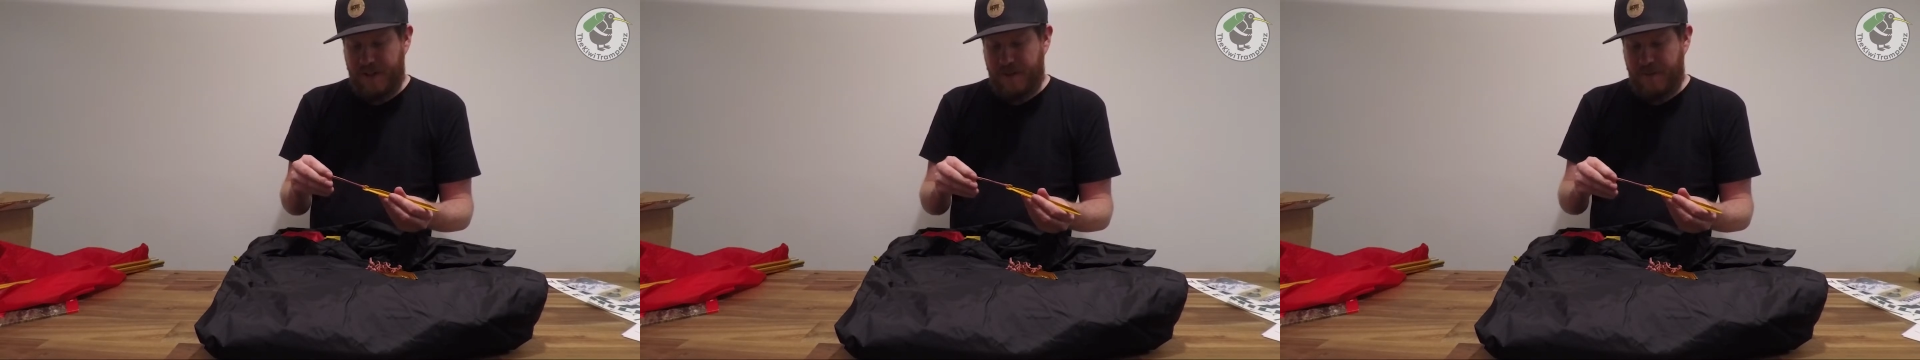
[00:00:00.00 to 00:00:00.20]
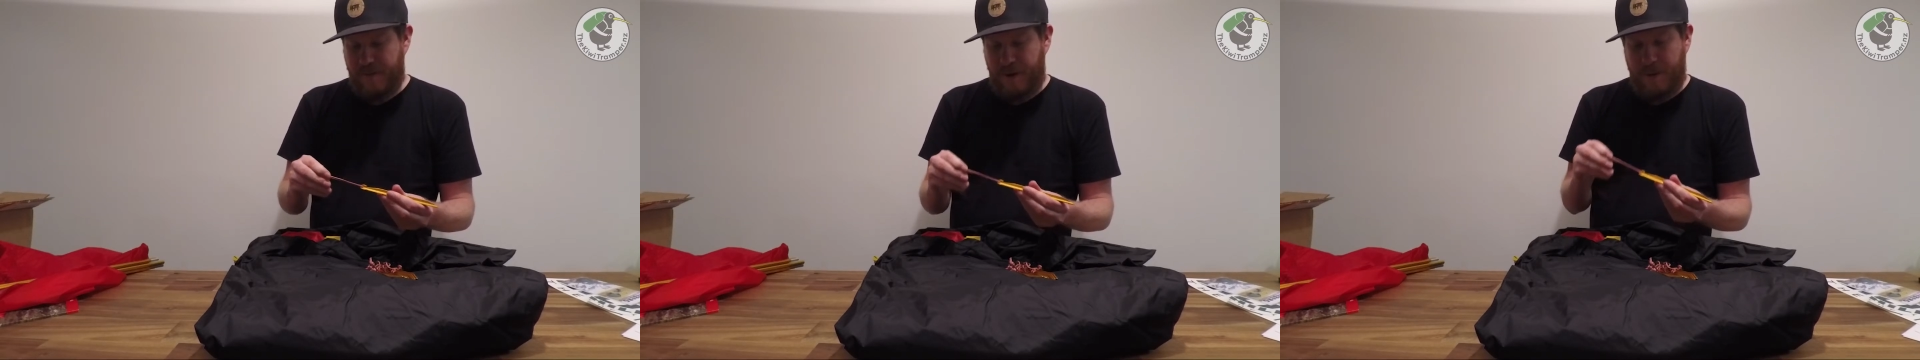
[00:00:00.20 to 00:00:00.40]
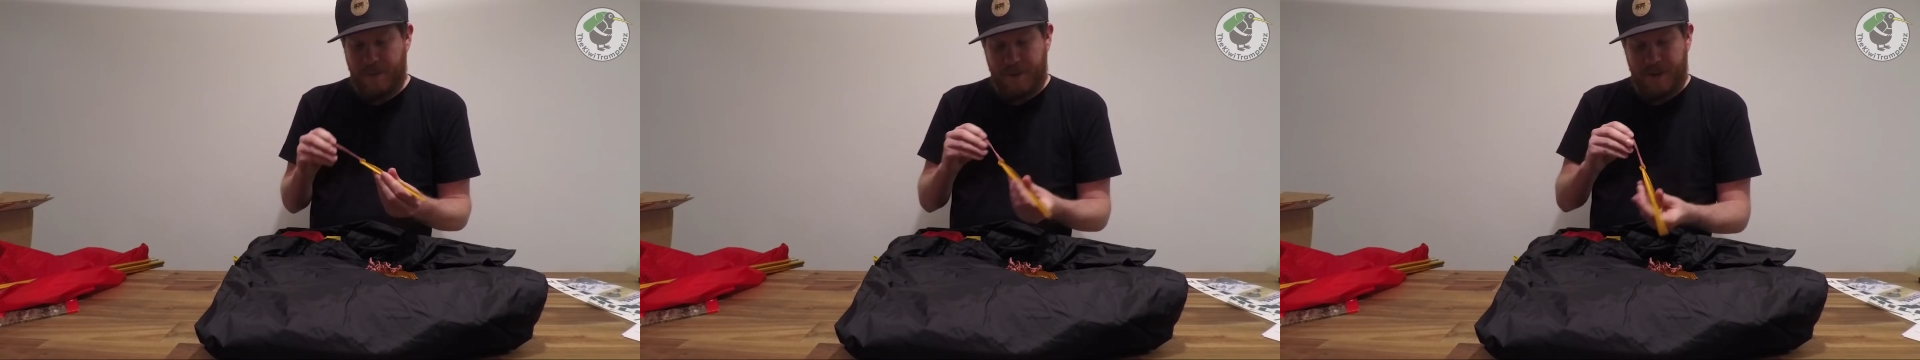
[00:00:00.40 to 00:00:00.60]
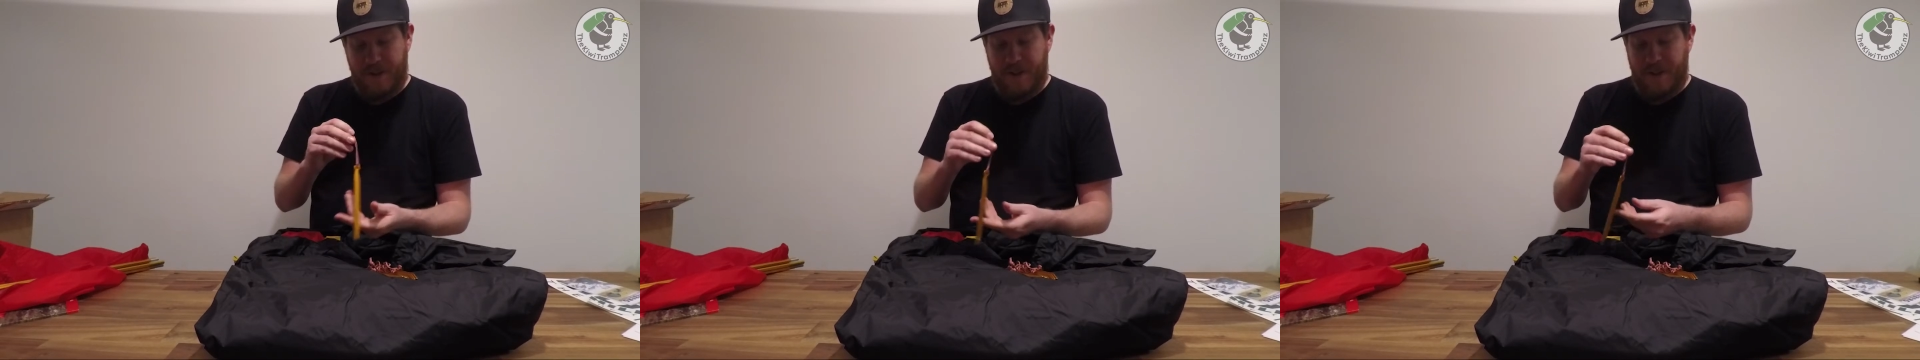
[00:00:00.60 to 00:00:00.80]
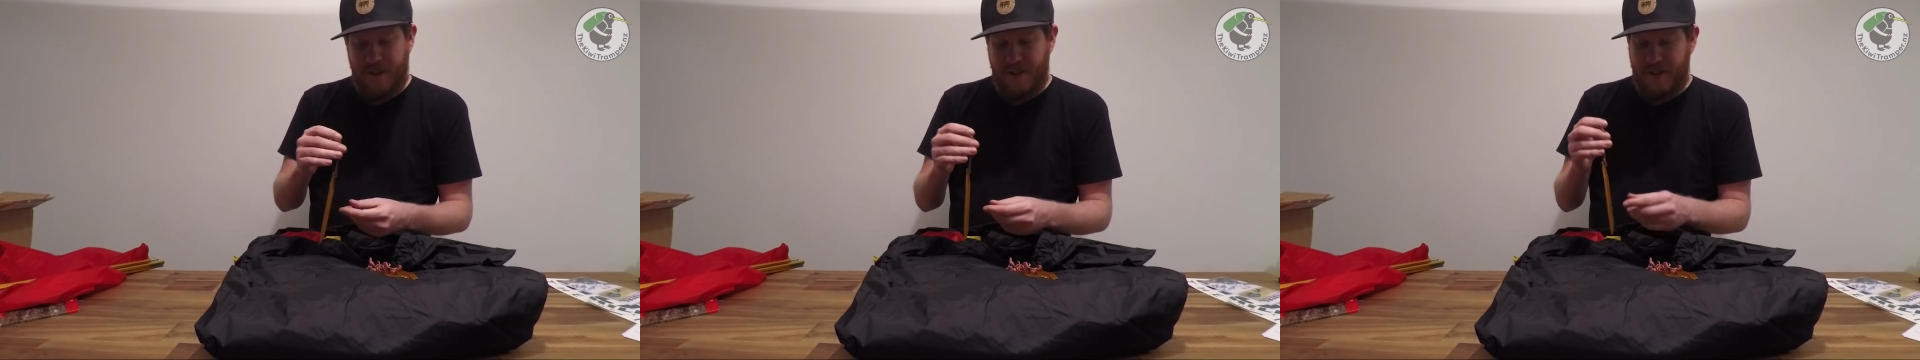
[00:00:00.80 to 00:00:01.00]
little ropes
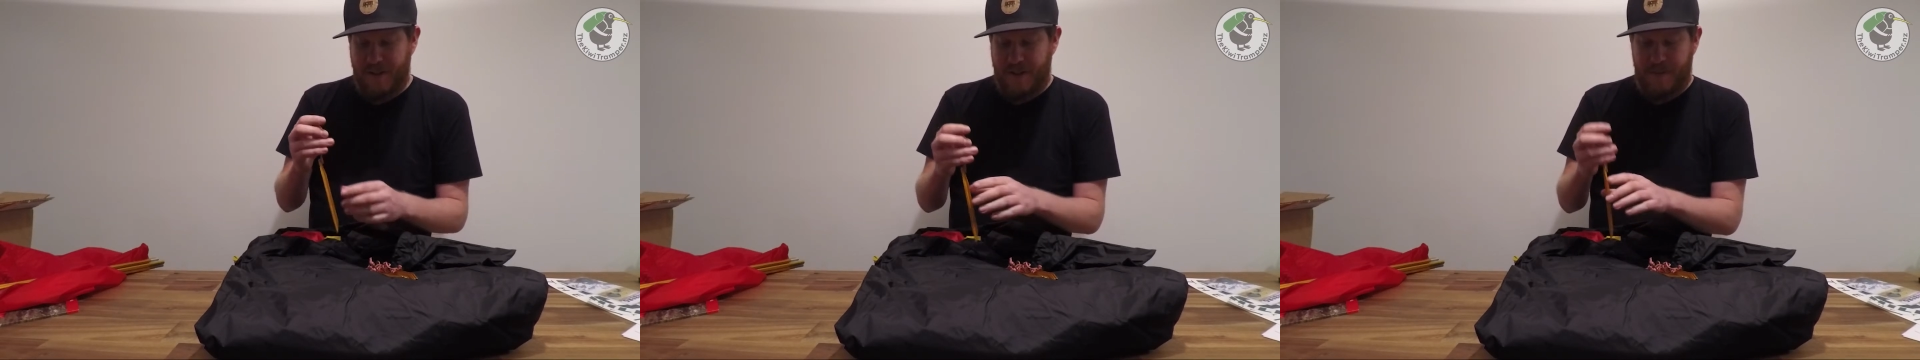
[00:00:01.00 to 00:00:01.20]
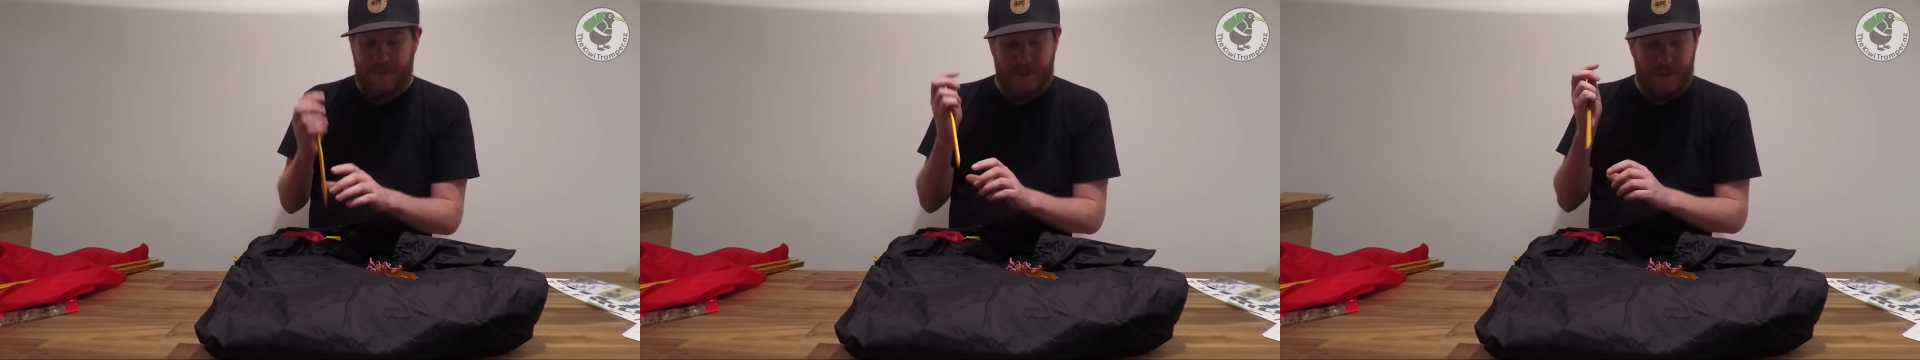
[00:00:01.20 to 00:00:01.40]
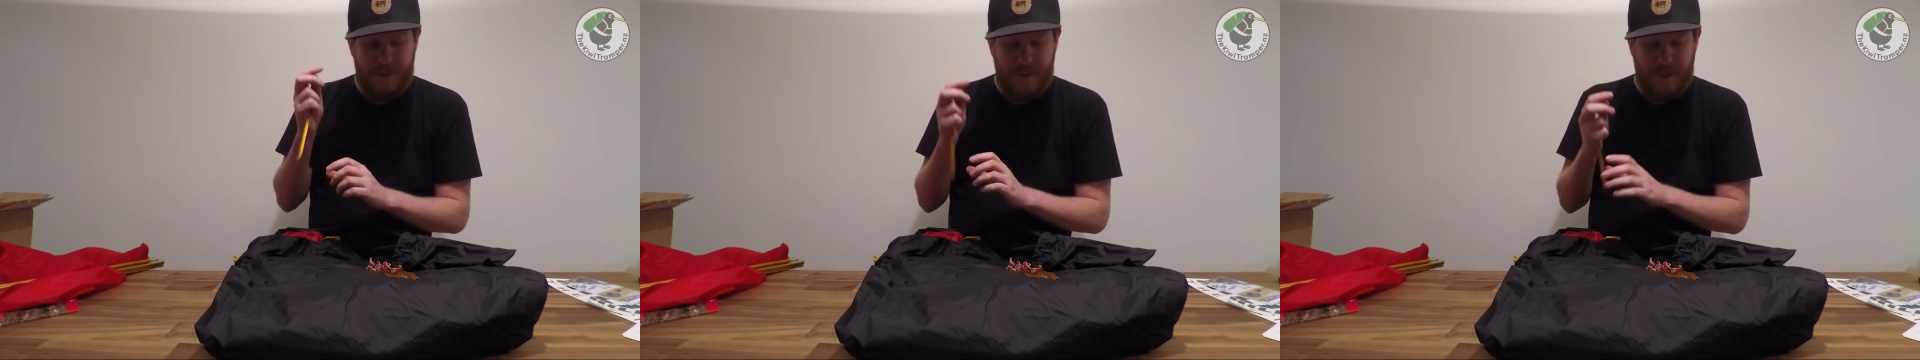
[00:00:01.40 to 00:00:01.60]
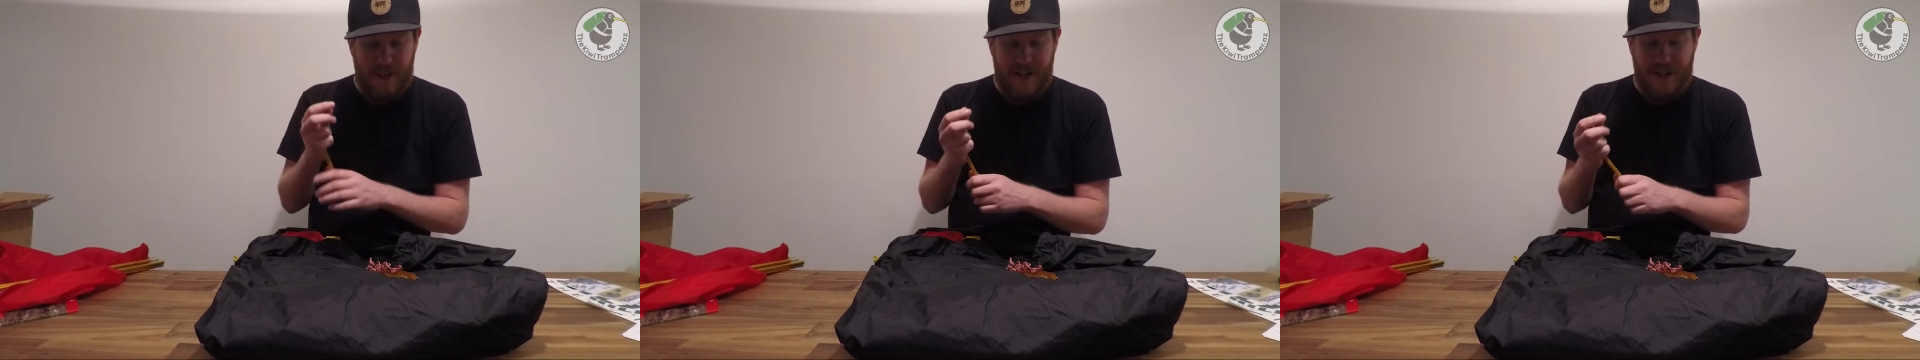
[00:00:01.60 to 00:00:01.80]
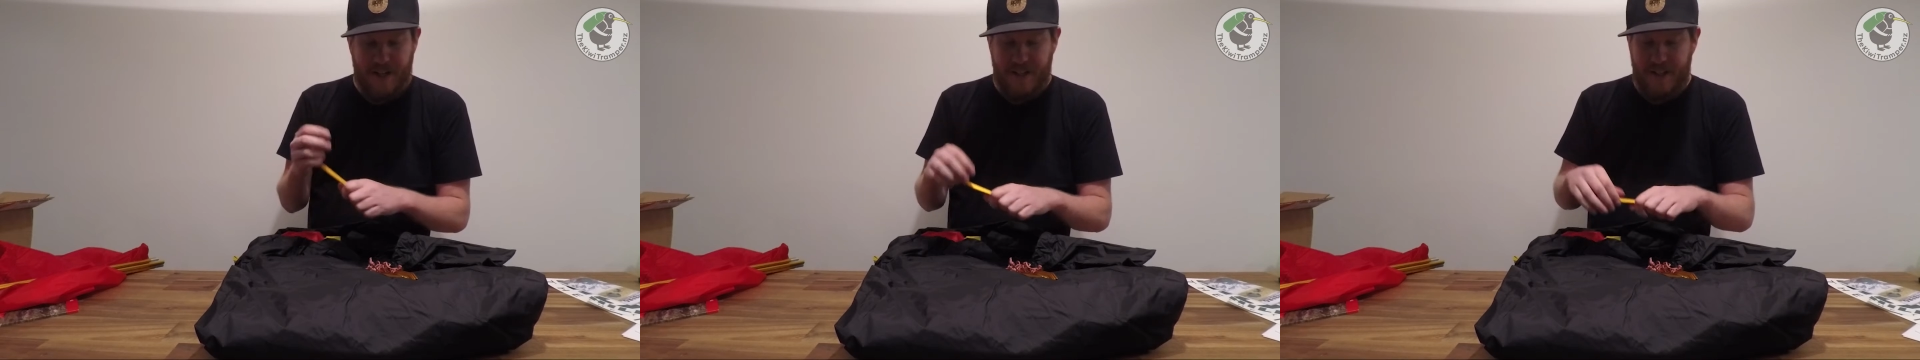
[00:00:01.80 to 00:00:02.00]
on, pull them
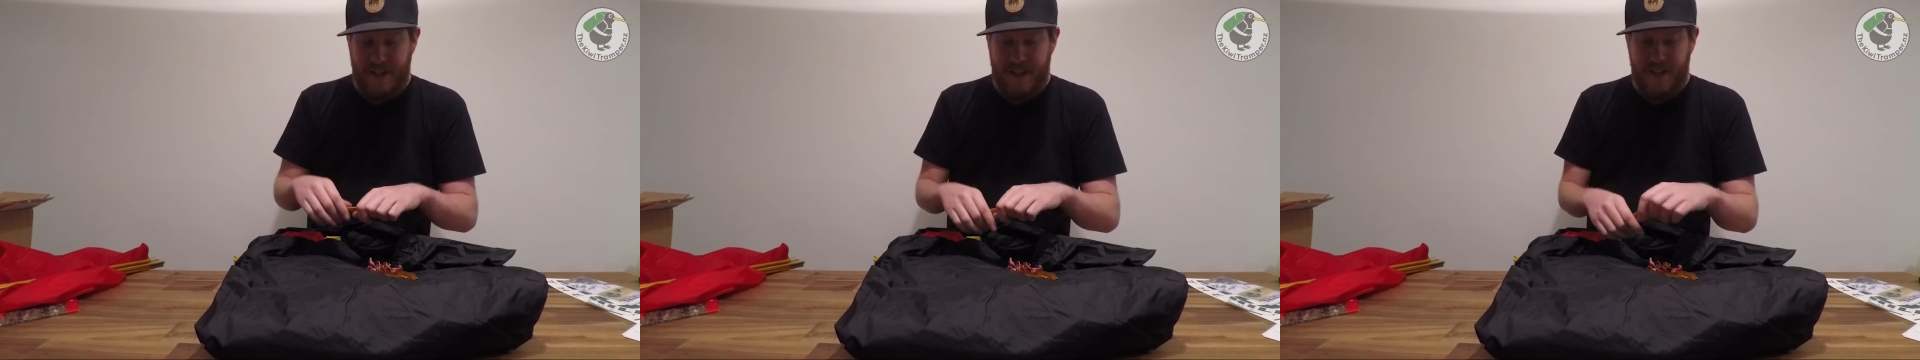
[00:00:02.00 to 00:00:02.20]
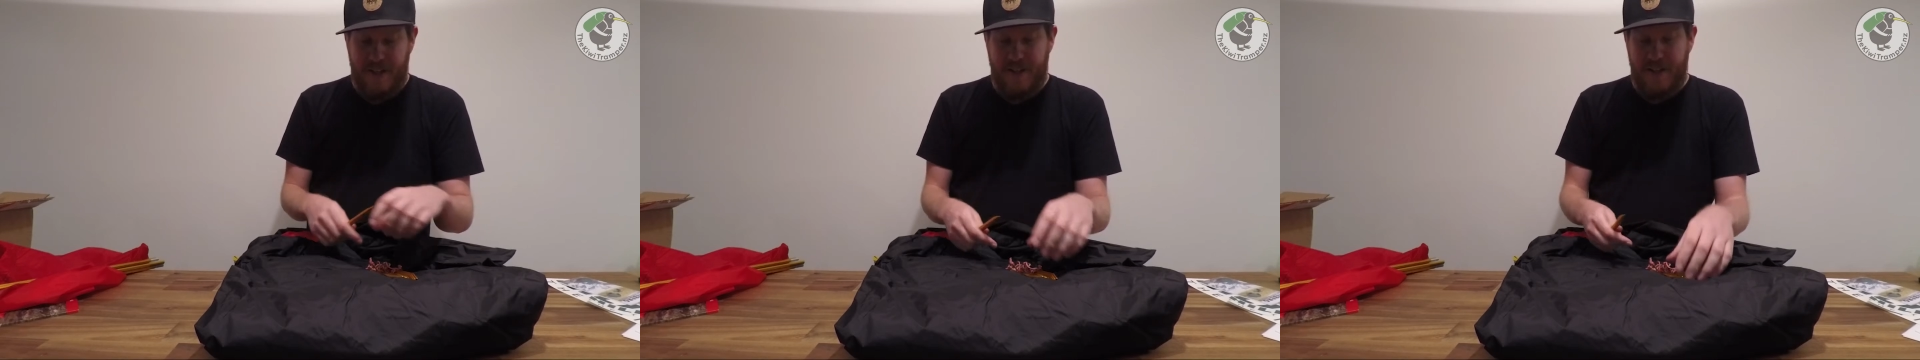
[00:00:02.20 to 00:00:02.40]
out easily.